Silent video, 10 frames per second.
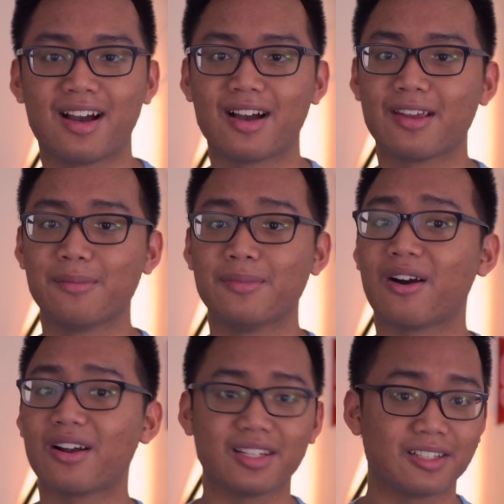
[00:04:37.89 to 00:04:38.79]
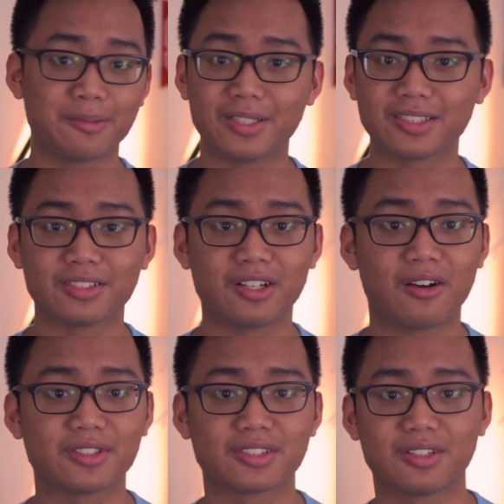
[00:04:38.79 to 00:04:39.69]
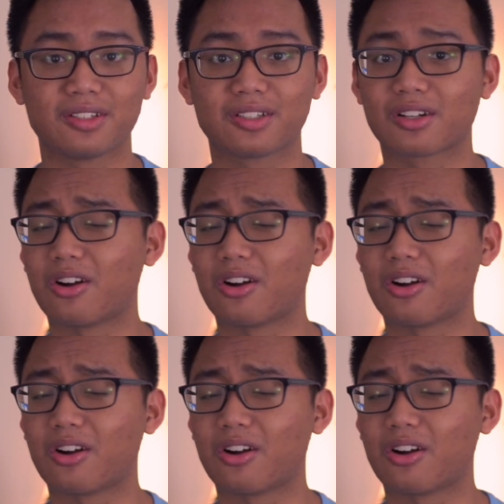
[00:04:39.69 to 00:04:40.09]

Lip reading: I'm not an admissions officer,